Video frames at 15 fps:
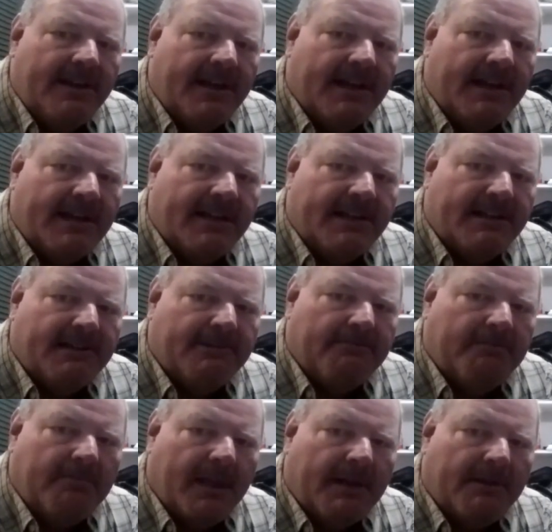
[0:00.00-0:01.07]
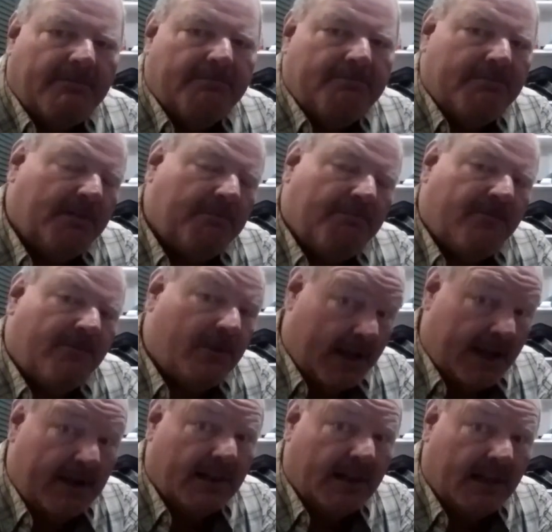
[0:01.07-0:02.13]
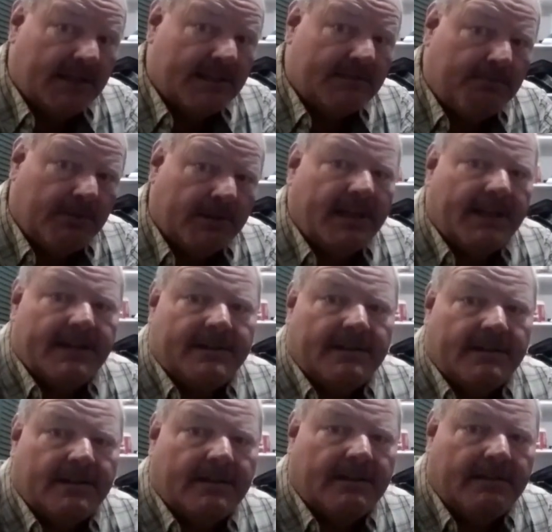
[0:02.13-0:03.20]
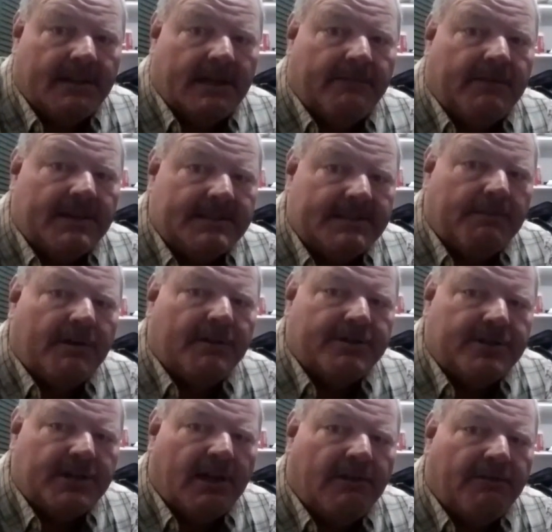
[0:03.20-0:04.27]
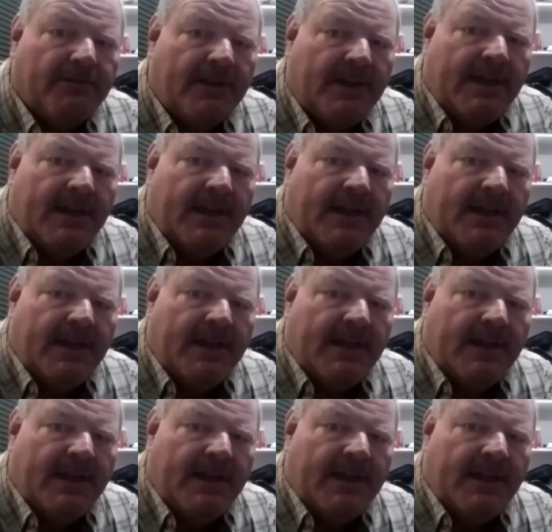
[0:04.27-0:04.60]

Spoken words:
And for now at least put that device up on the shelf.